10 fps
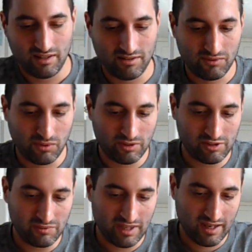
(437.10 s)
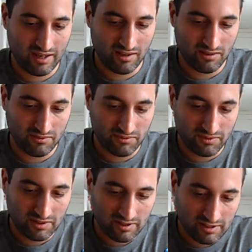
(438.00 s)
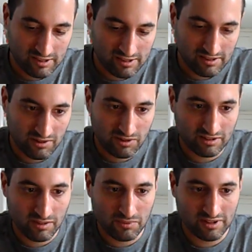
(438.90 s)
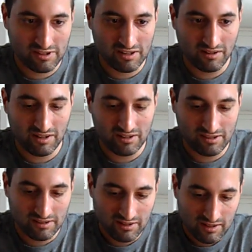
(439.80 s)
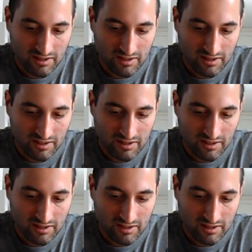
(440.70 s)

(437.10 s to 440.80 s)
And of course we have this hooked up in series.